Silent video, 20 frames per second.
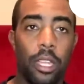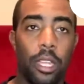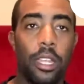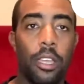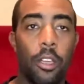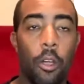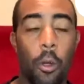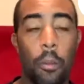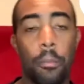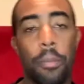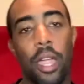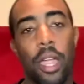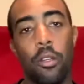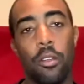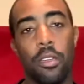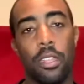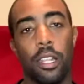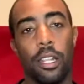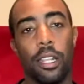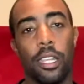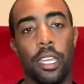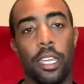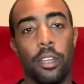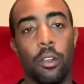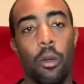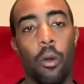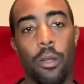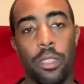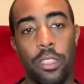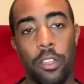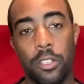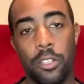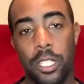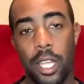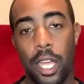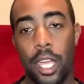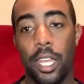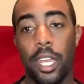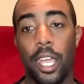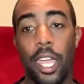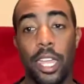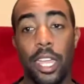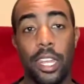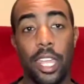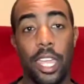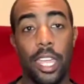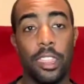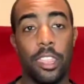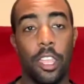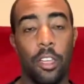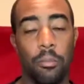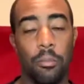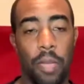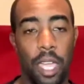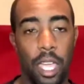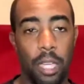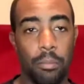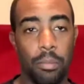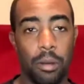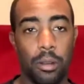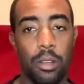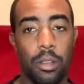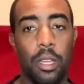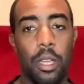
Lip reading: or bury the lead on their site and in their paper.